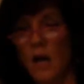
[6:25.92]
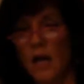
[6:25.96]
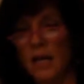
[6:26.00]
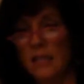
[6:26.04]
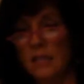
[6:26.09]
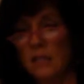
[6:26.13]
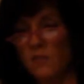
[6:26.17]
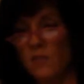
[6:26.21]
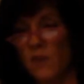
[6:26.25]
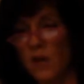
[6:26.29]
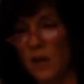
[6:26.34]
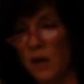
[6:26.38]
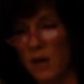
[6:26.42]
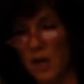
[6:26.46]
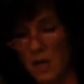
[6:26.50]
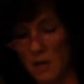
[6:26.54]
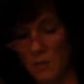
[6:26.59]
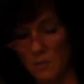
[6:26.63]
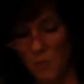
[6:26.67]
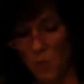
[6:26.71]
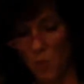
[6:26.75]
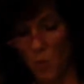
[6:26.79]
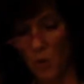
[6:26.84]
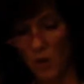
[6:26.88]
It's very
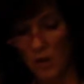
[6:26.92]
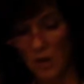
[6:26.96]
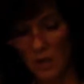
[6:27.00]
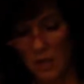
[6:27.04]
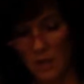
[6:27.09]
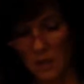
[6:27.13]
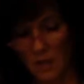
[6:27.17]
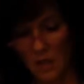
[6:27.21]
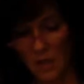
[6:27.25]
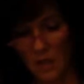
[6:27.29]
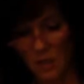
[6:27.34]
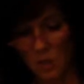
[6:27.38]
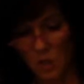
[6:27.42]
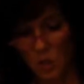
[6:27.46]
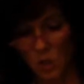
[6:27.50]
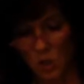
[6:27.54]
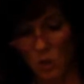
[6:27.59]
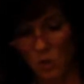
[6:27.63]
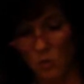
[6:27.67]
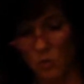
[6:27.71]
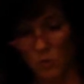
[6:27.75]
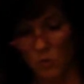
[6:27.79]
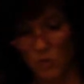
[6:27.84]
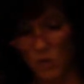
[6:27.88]
important that
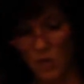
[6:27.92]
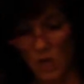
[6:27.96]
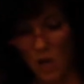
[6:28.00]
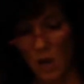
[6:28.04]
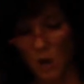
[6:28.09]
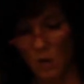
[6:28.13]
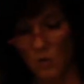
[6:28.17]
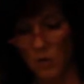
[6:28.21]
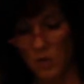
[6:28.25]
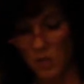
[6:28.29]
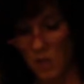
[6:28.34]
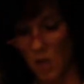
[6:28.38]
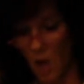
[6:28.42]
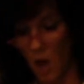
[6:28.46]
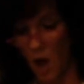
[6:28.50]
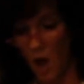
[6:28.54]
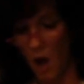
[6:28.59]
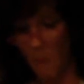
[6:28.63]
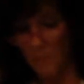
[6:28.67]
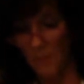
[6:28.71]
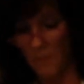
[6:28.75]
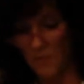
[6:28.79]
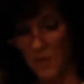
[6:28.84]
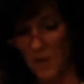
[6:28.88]
you know the
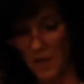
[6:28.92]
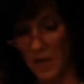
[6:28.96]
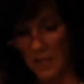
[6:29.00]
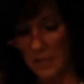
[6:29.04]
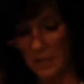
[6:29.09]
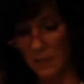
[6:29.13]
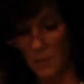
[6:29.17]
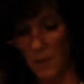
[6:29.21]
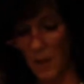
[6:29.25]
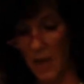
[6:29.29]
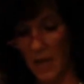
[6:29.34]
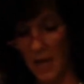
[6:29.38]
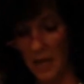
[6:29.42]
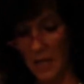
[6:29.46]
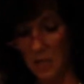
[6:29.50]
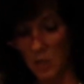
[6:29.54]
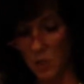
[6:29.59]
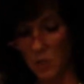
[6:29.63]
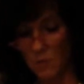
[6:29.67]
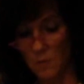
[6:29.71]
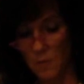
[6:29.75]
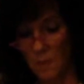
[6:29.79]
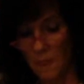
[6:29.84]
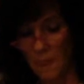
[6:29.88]
top of the next
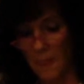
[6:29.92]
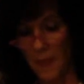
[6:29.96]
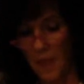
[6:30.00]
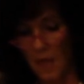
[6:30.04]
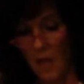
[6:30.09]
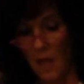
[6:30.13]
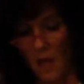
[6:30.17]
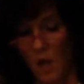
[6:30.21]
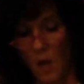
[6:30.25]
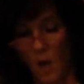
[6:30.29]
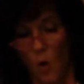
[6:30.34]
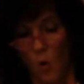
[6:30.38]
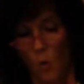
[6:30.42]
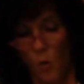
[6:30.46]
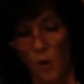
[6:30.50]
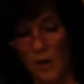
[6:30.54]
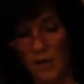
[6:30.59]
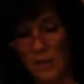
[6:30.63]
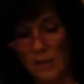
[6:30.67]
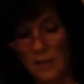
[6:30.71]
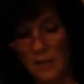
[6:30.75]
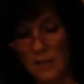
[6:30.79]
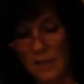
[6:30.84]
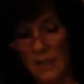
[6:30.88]
page
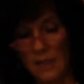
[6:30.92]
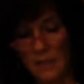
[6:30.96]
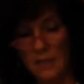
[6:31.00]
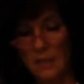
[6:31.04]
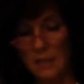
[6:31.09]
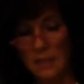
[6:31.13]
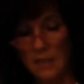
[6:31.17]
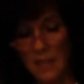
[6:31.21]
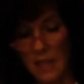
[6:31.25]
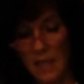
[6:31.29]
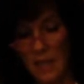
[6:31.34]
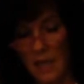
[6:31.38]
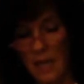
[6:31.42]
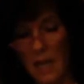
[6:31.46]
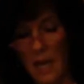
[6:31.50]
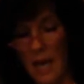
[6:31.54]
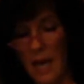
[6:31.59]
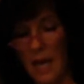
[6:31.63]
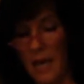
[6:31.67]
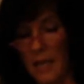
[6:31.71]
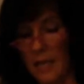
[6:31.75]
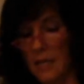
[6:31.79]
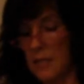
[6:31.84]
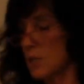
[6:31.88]
where it says
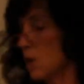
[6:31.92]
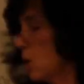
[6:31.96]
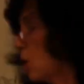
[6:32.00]
DNA